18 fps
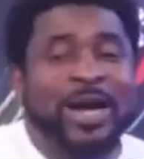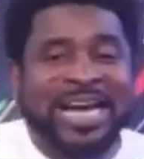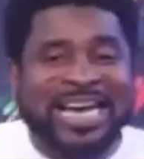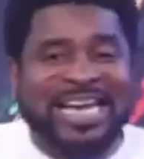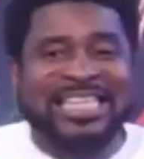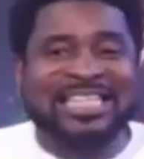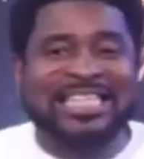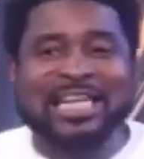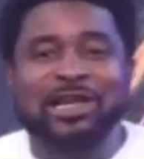
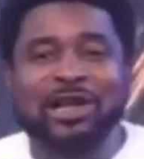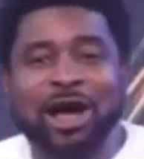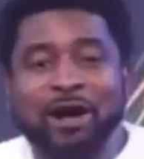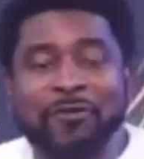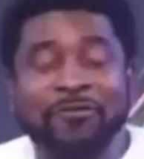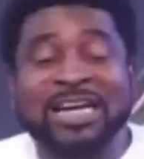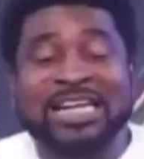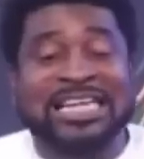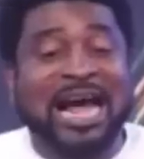It's the love
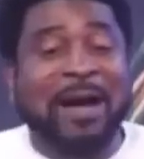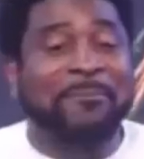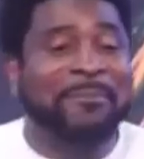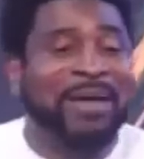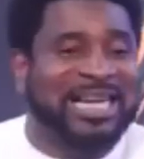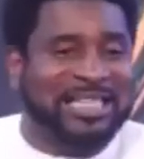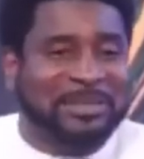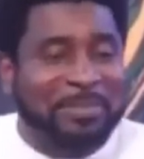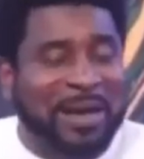that
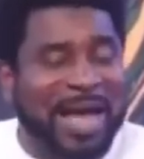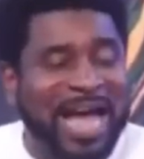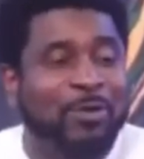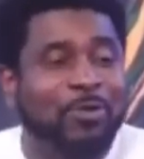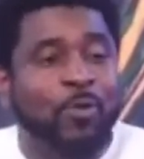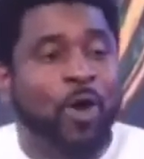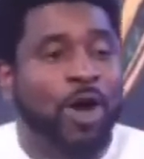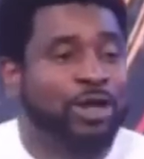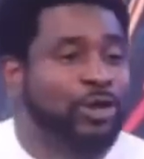makes men
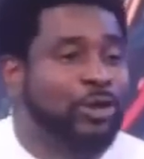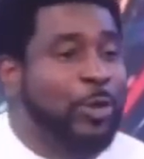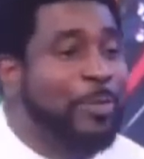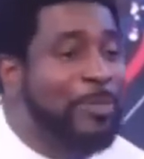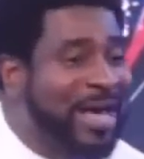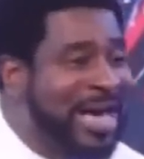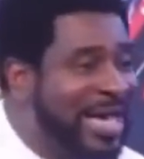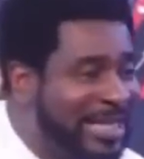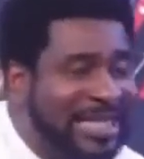want to
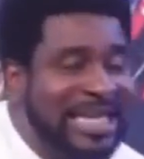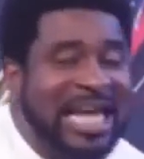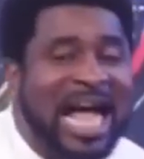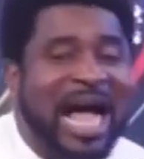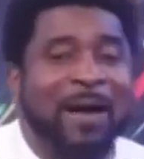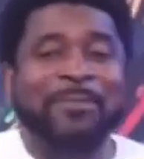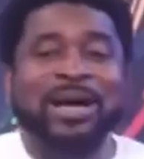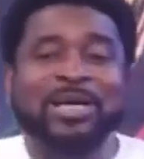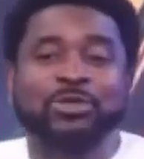mate
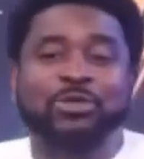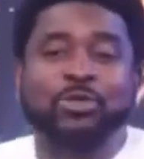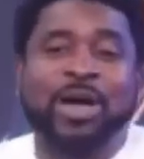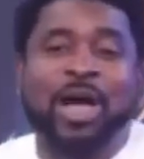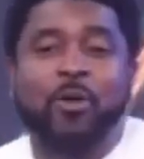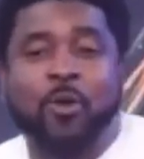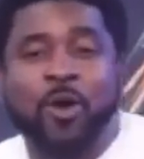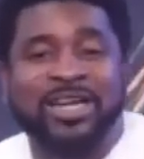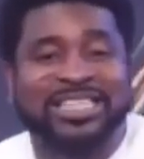and makes
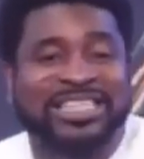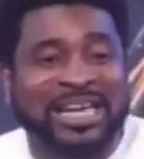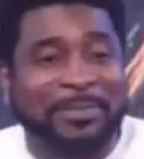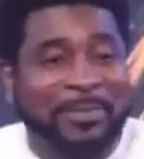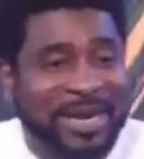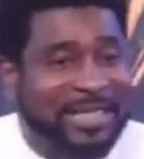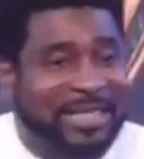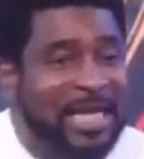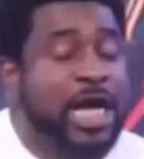women want a
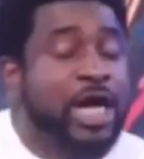mate.